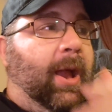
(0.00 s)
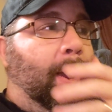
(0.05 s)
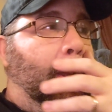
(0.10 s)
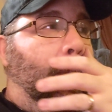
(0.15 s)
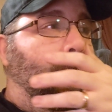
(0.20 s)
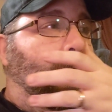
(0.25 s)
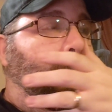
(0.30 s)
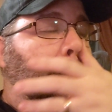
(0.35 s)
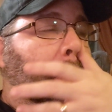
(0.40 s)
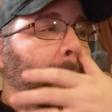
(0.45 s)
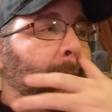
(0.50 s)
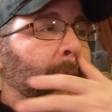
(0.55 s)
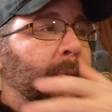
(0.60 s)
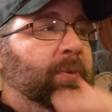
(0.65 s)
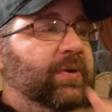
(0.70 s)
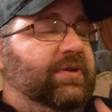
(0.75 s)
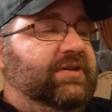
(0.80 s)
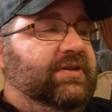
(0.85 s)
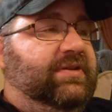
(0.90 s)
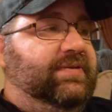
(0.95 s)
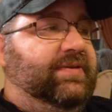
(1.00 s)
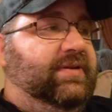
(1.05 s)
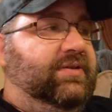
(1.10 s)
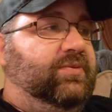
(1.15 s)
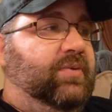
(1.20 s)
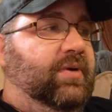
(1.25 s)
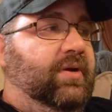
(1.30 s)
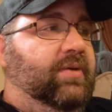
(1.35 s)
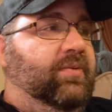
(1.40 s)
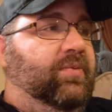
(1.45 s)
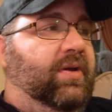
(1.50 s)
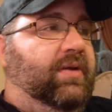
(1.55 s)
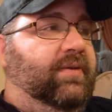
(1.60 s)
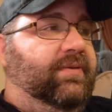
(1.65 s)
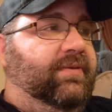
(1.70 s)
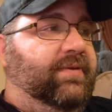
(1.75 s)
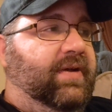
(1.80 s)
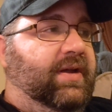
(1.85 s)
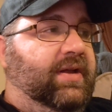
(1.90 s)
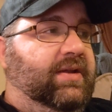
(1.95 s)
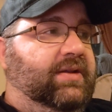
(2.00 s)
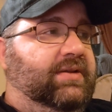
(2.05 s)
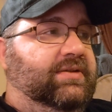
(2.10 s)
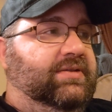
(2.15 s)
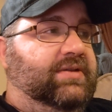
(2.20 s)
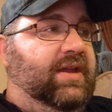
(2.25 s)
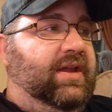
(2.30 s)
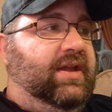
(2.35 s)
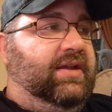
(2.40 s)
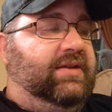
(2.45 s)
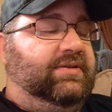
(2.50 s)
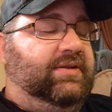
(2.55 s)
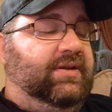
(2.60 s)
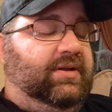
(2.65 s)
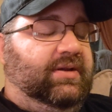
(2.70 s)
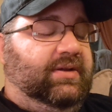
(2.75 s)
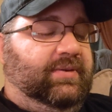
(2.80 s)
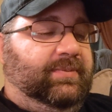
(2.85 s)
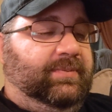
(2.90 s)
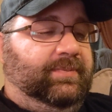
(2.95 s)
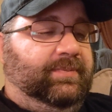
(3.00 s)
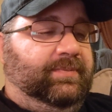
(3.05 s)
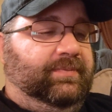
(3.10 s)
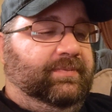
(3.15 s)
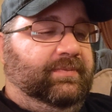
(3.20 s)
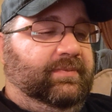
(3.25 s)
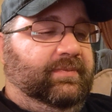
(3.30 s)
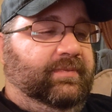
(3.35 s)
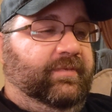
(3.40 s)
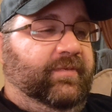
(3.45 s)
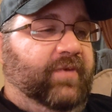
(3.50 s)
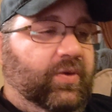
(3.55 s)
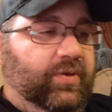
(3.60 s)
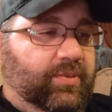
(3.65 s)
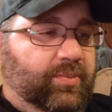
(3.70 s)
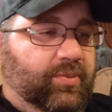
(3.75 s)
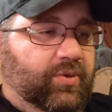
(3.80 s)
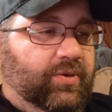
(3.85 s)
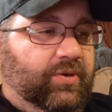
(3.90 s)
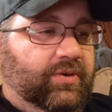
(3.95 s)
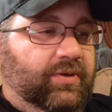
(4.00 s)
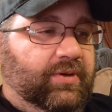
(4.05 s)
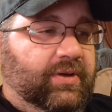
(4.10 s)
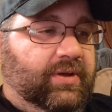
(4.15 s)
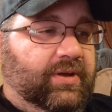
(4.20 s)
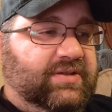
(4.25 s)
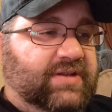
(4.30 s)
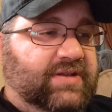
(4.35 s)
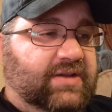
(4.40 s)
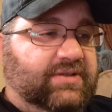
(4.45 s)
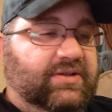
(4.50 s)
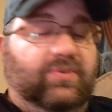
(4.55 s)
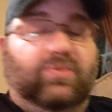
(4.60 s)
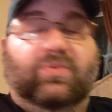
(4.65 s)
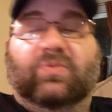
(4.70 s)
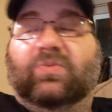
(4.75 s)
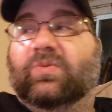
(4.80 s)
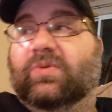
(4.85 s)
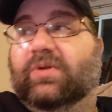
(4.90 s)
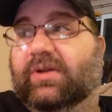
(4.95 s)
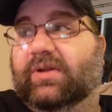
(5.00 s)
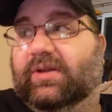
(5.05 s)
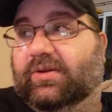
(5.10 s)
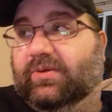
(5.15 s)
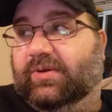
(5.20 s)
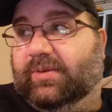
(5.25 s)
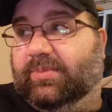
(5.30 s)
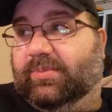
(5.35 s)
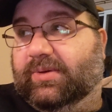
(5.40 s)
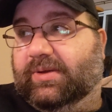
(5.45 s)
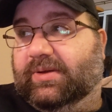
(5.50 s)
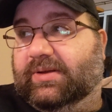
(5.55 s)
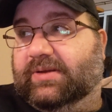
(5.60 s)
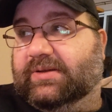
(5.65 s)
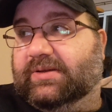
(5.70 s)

hurts. What's his face? Ray Fiennes as Voldemort is actually really creepy in